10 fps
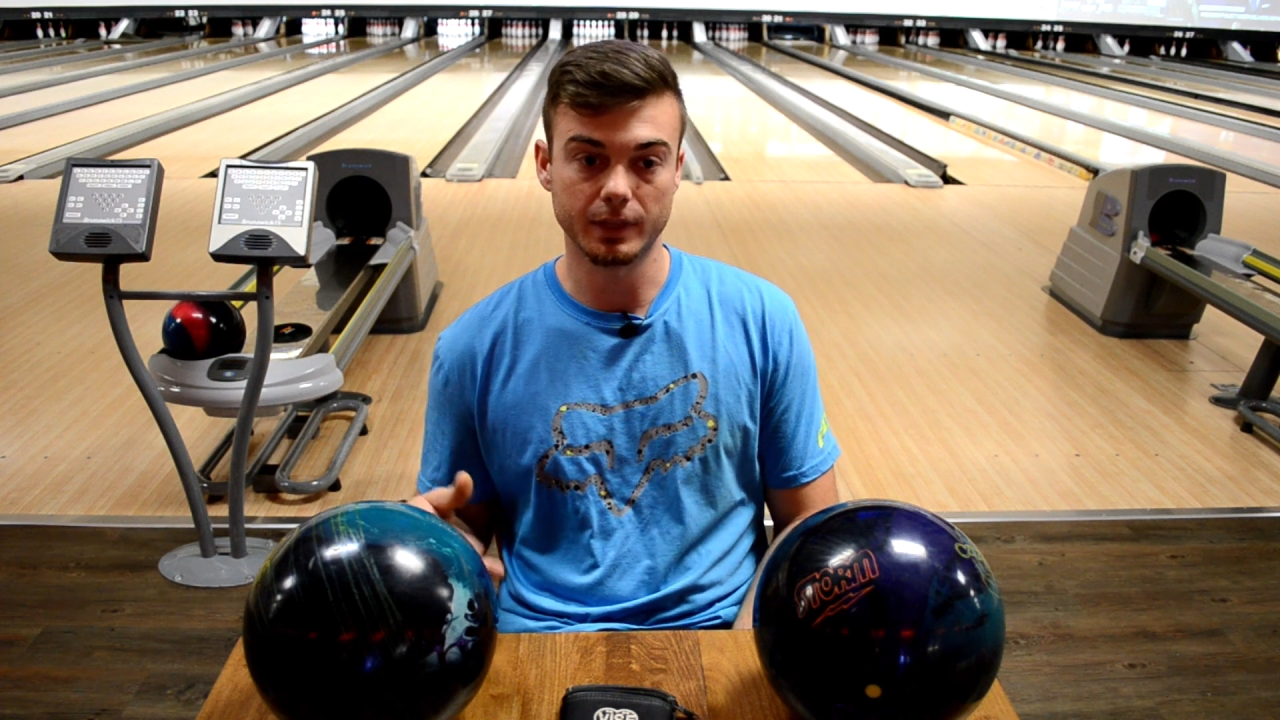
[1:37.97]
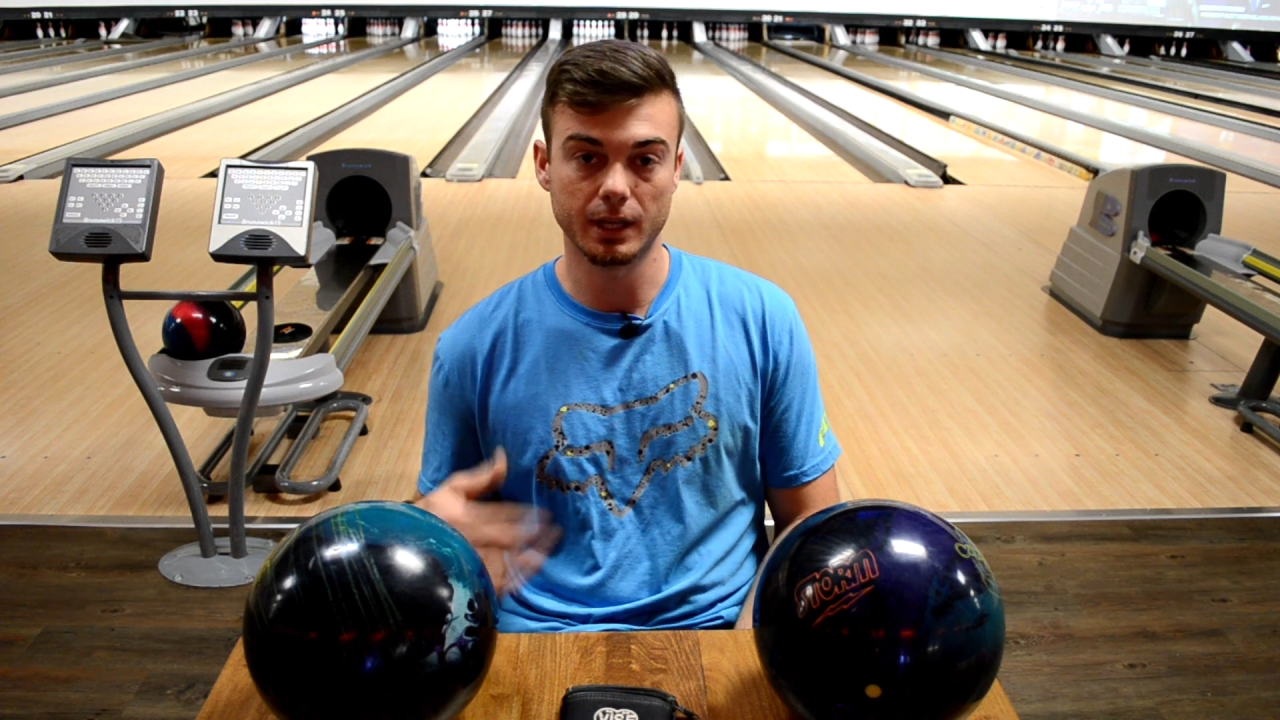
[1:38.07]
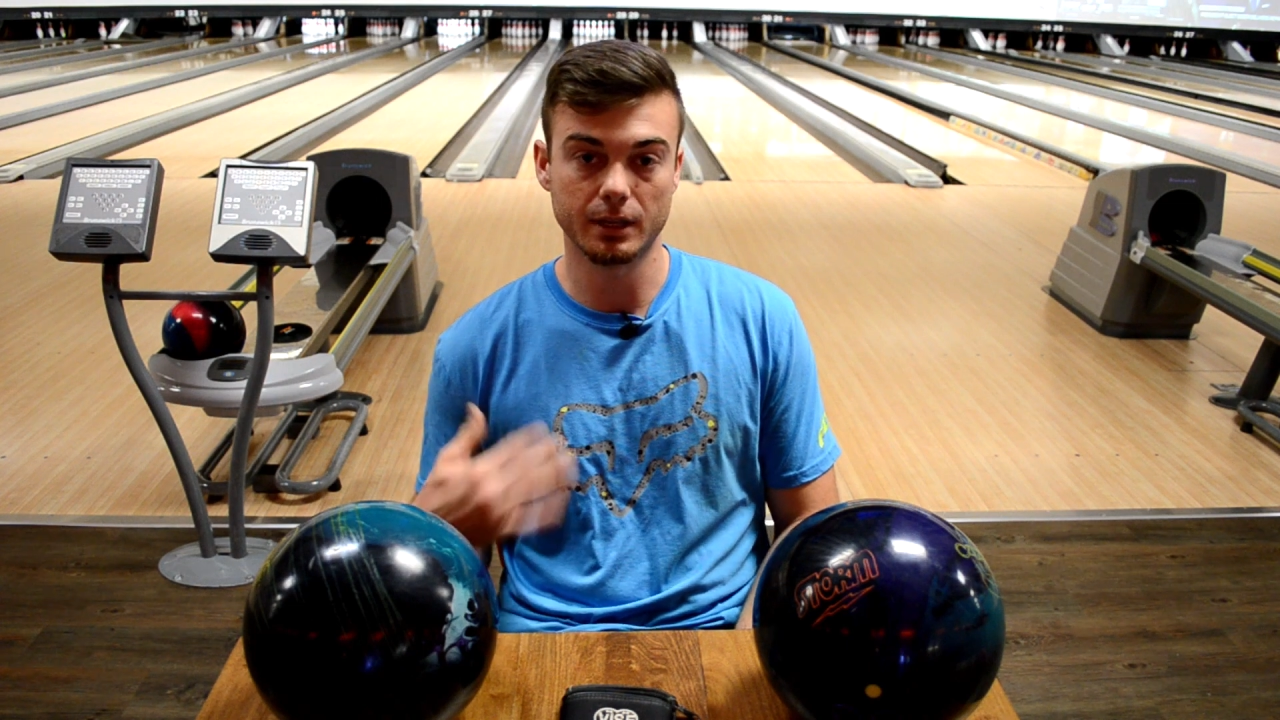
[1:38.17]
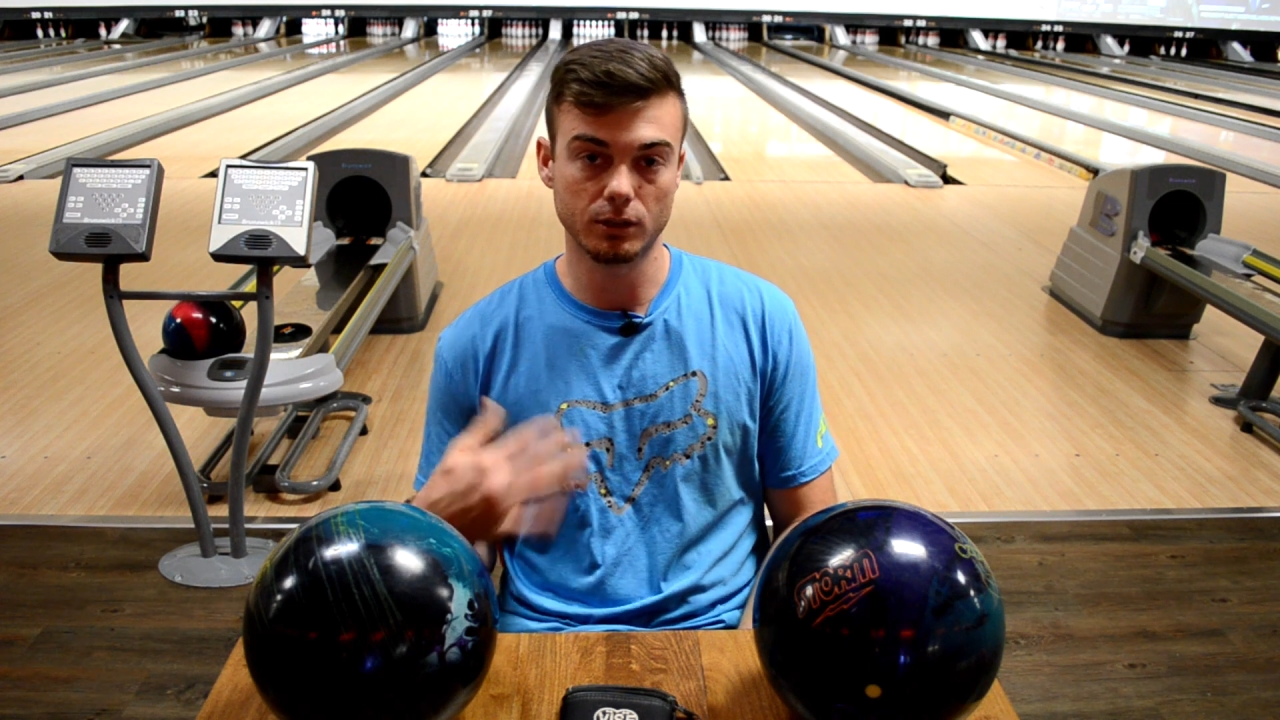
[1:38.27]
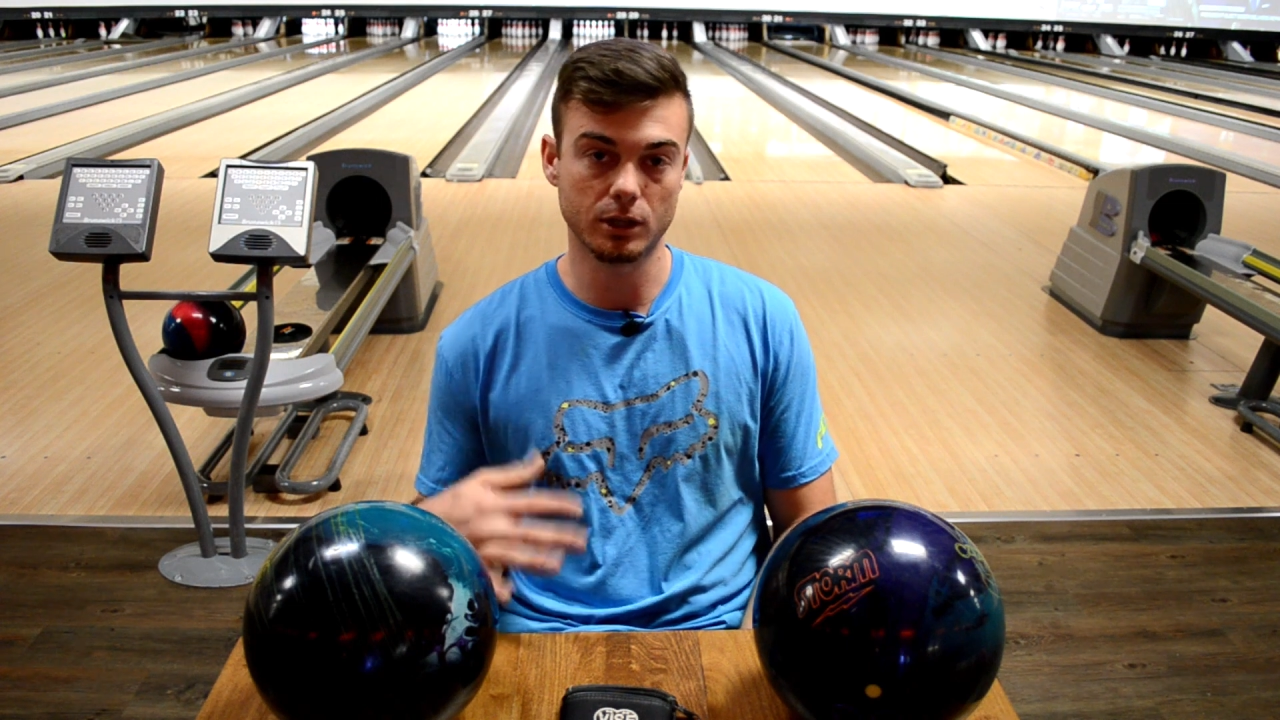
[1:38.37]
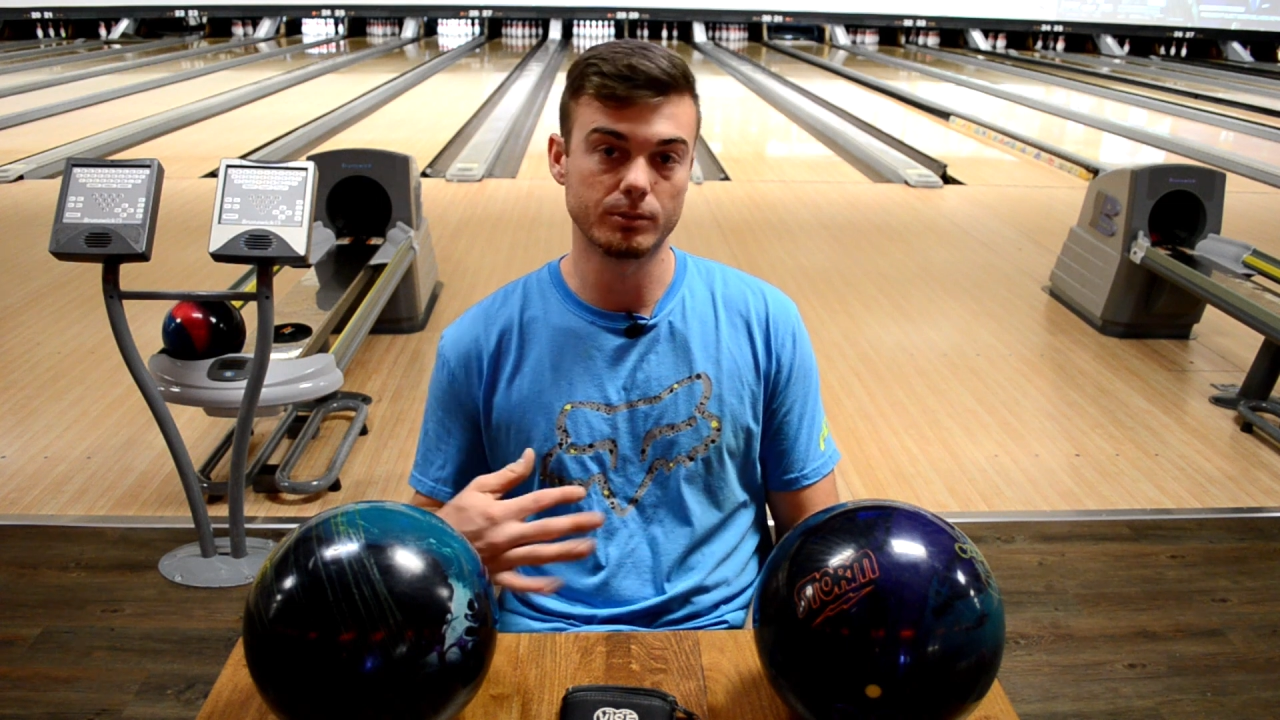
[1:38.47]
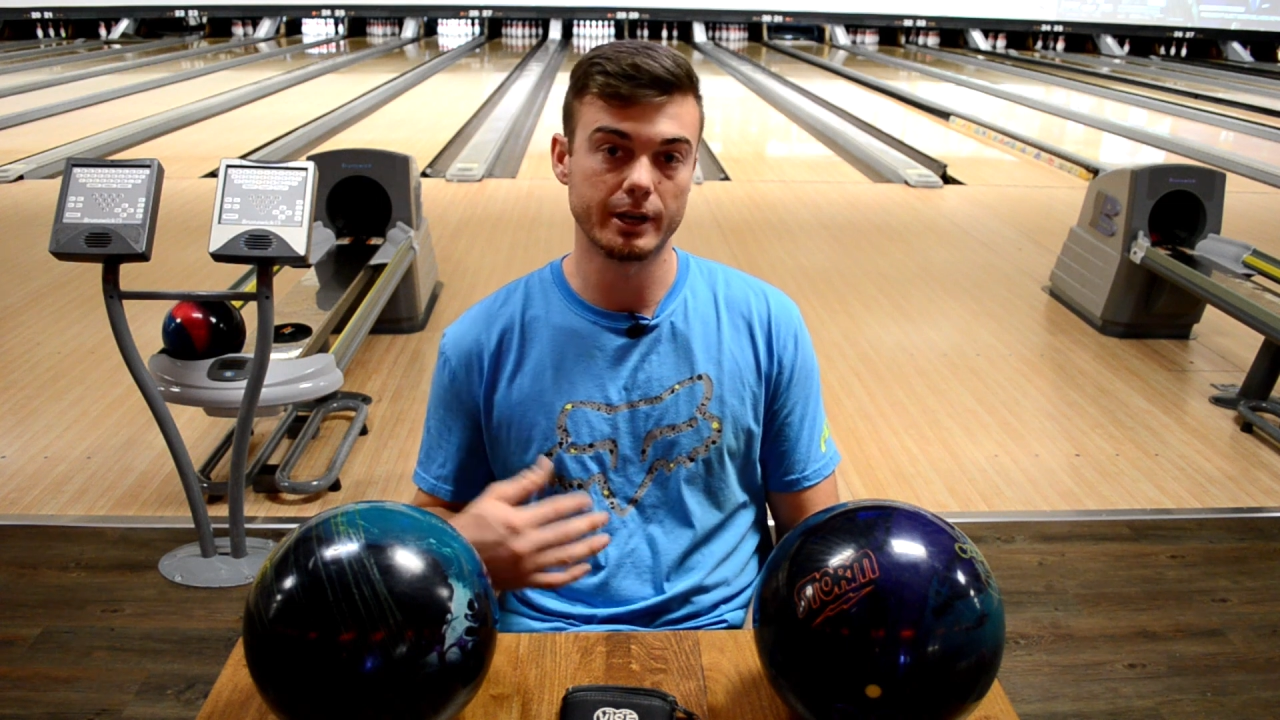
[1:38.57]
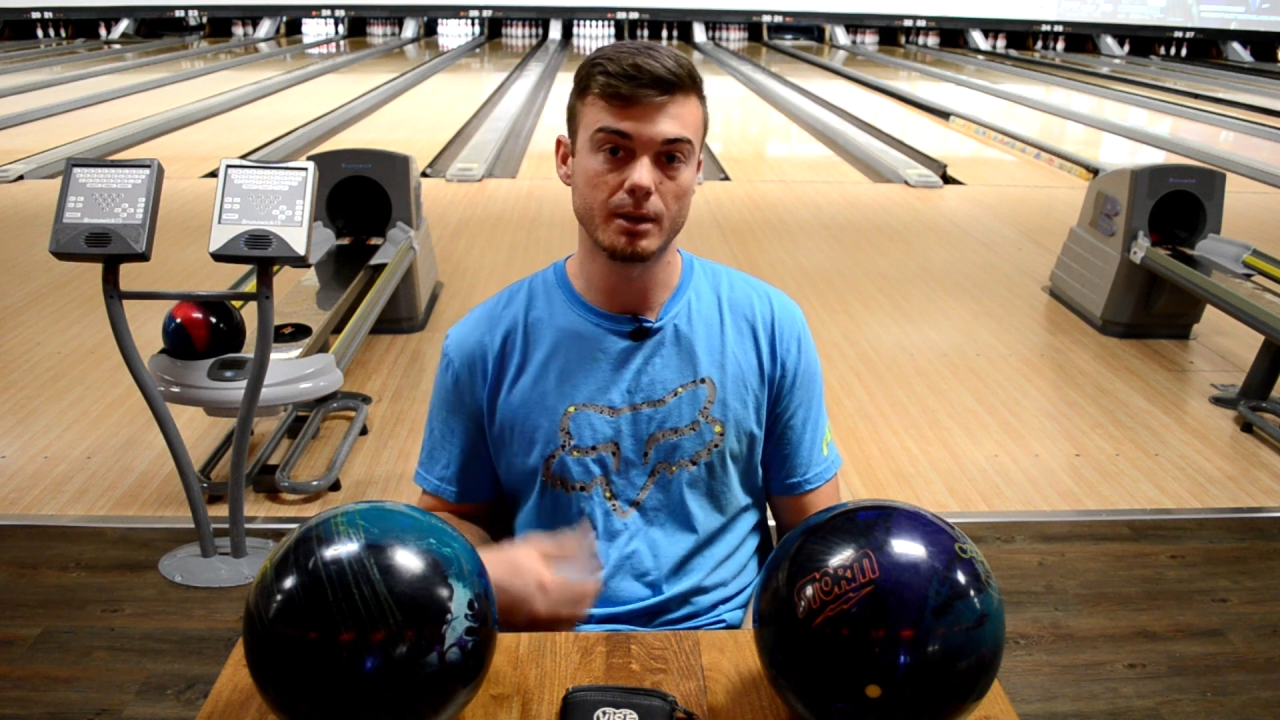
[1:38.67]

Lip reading: and it'll come right